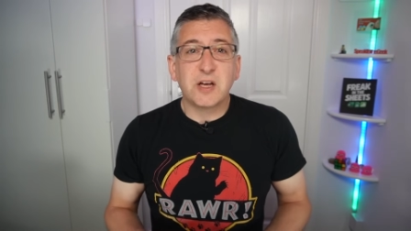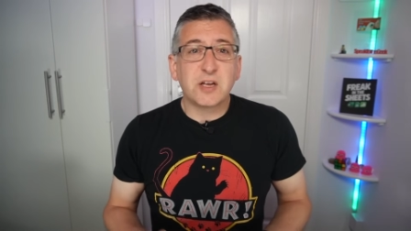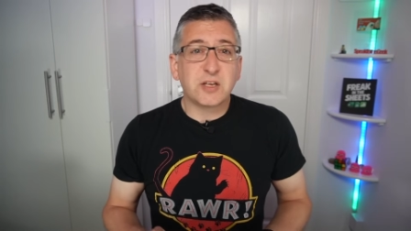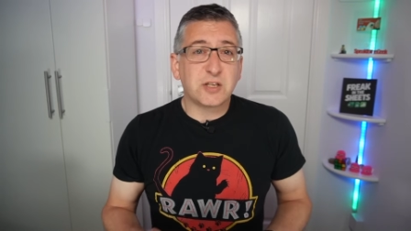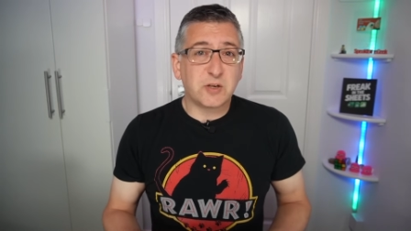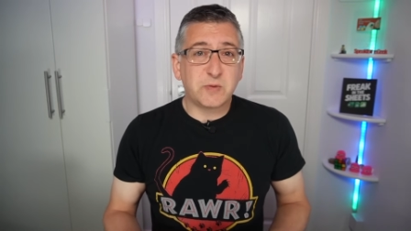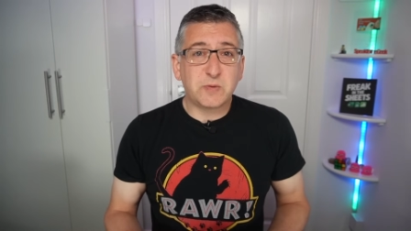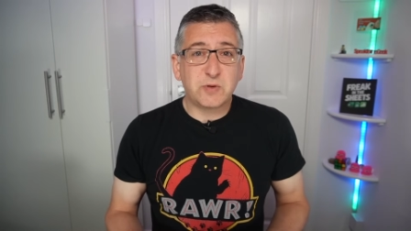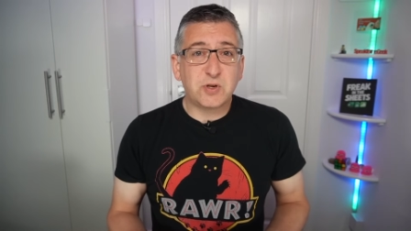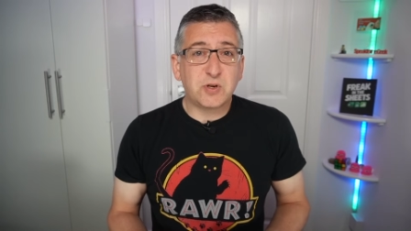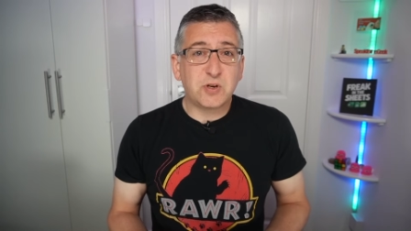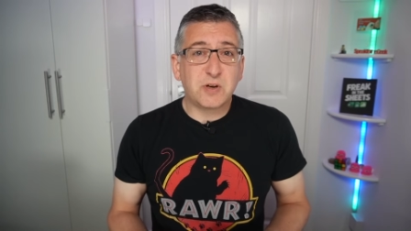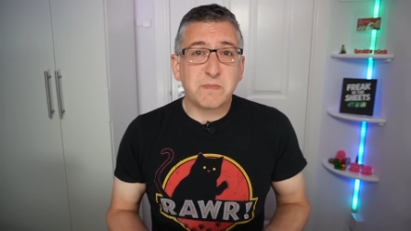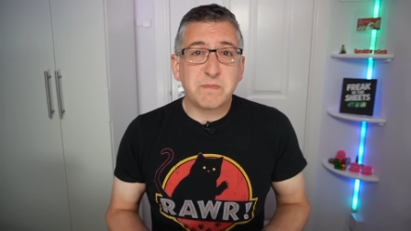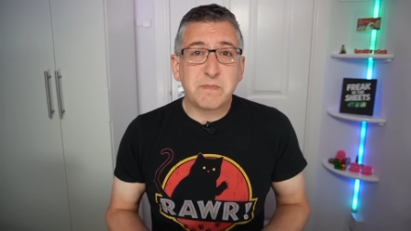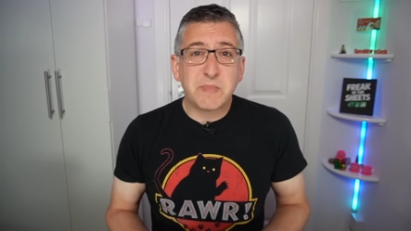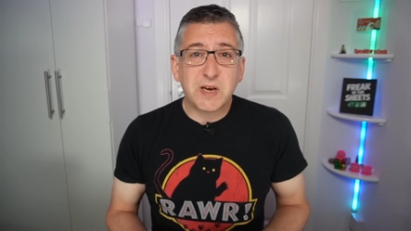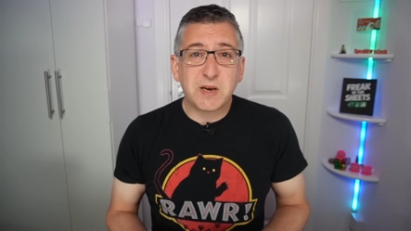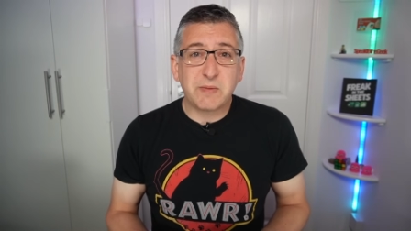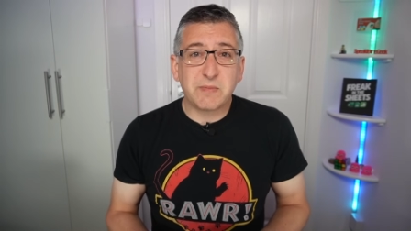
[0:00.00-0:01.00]
so as you
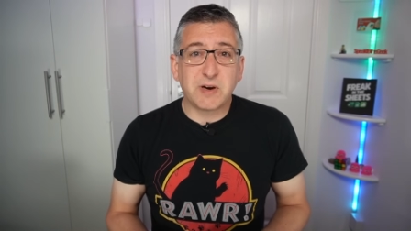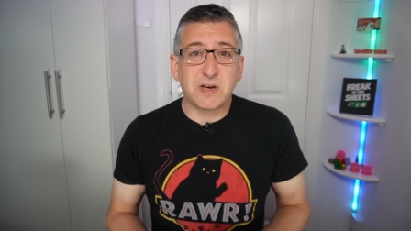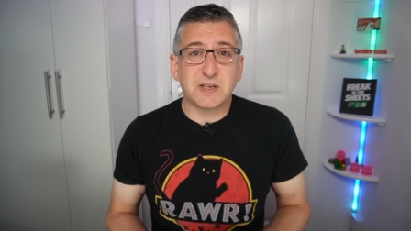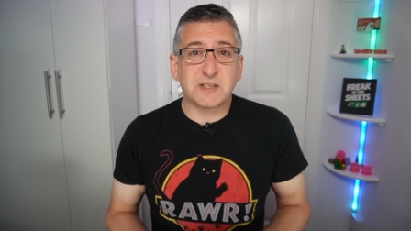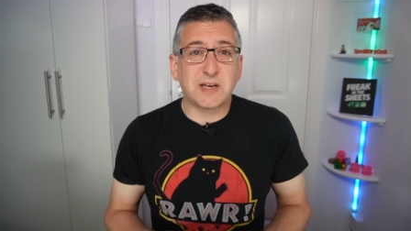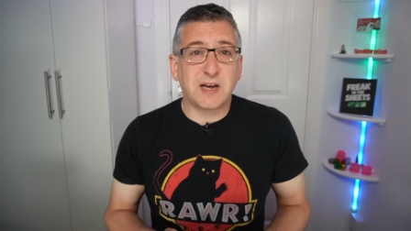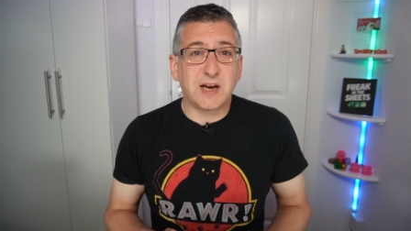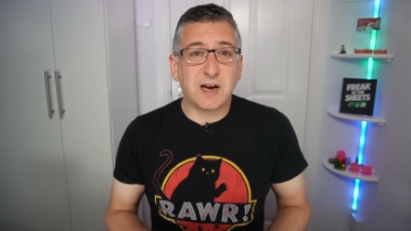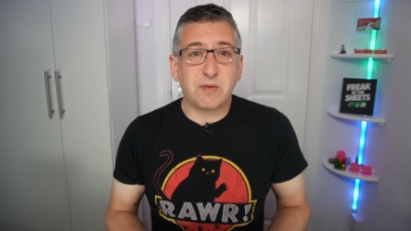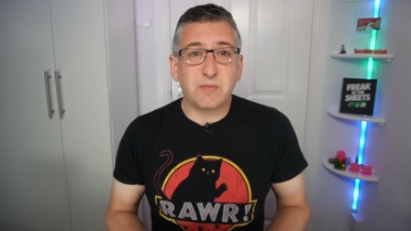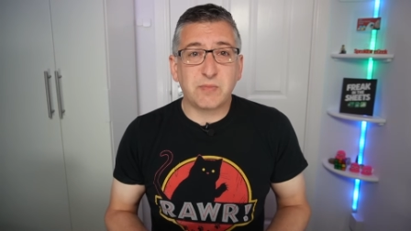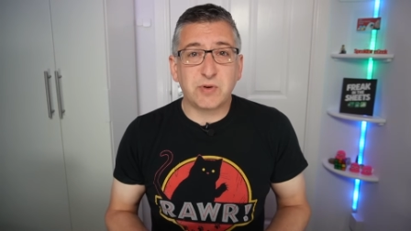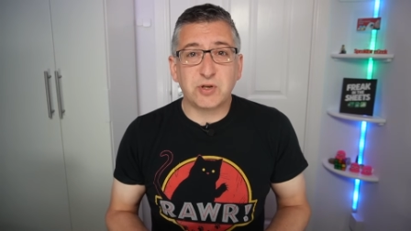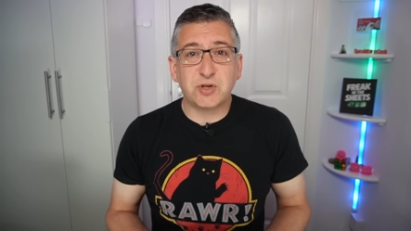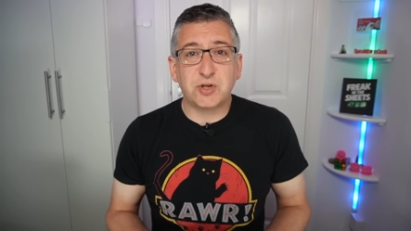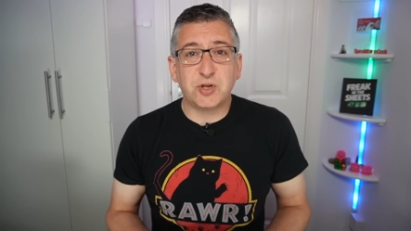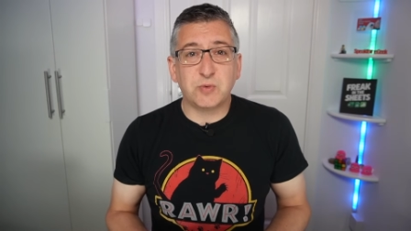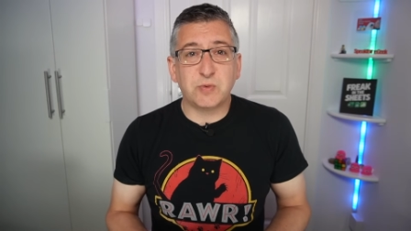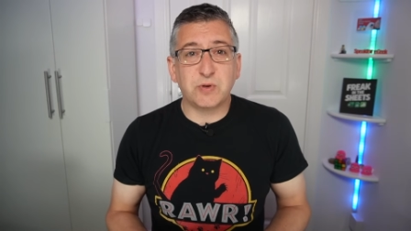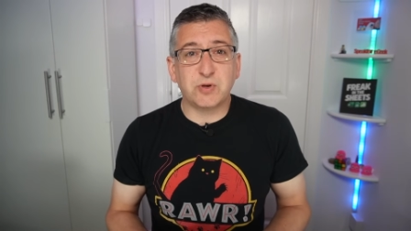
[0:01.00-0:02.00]
can minimize how
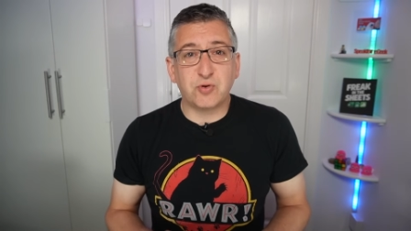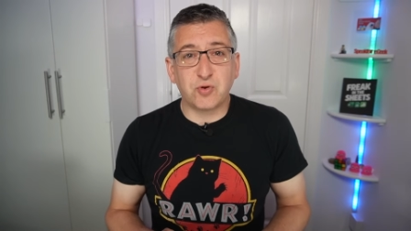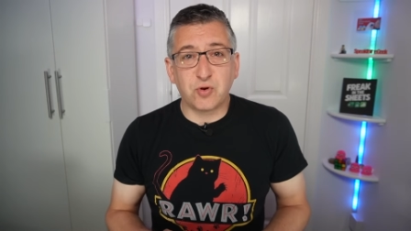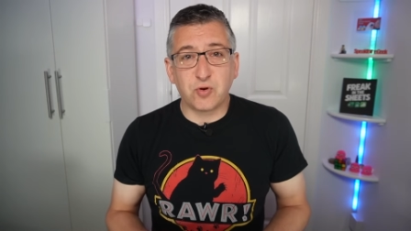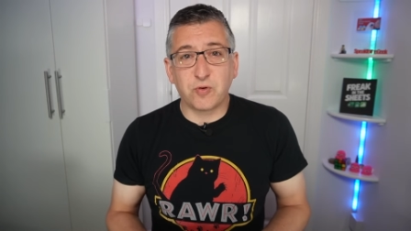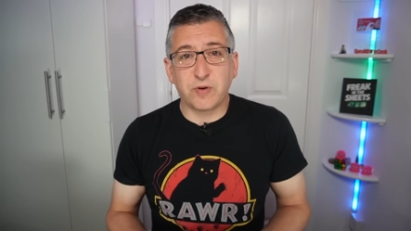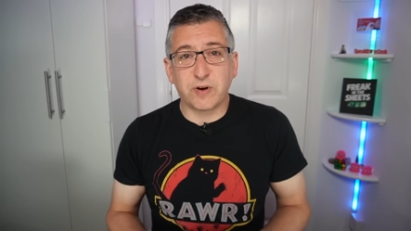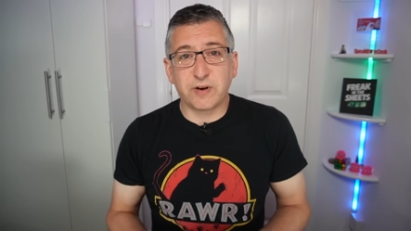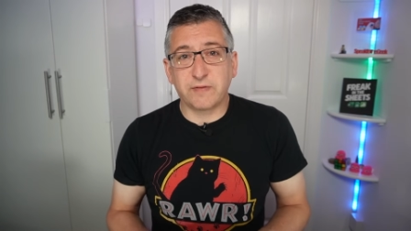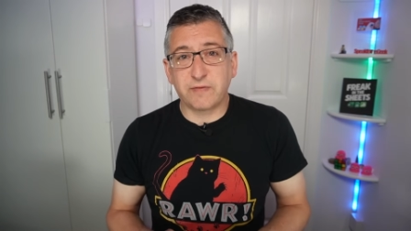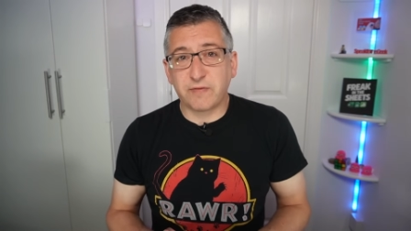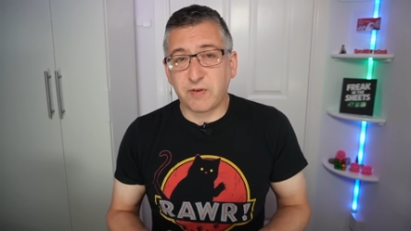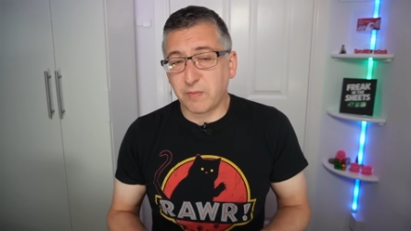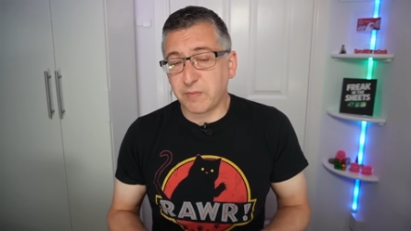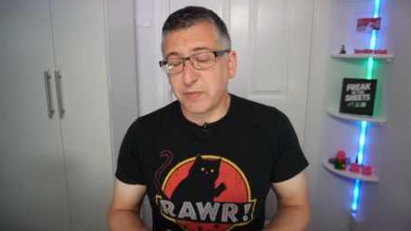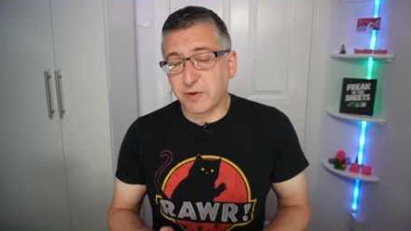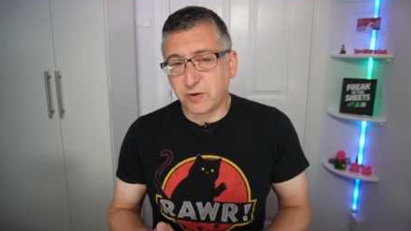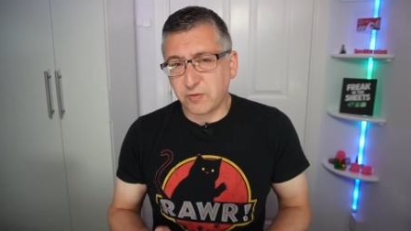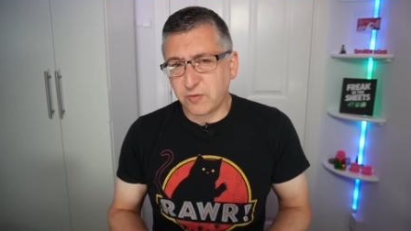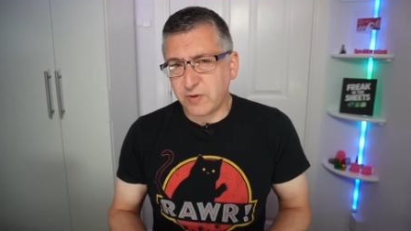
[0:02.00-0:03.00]
much you are drawing
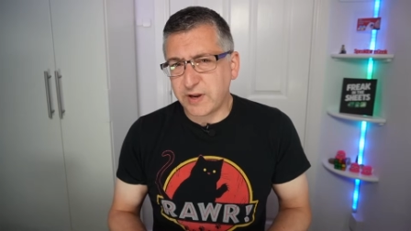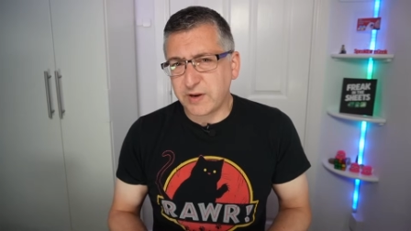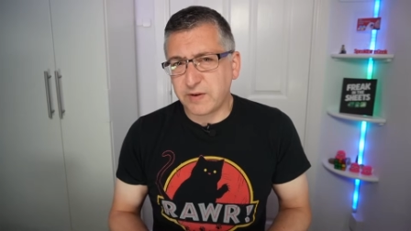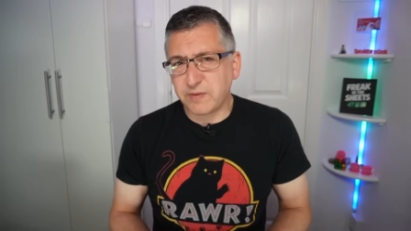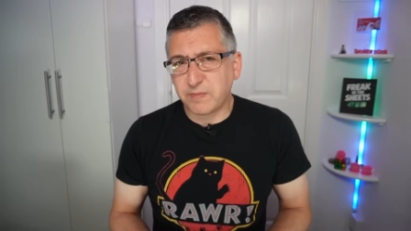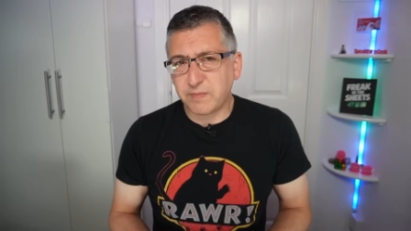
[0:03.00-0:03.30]
from the grid.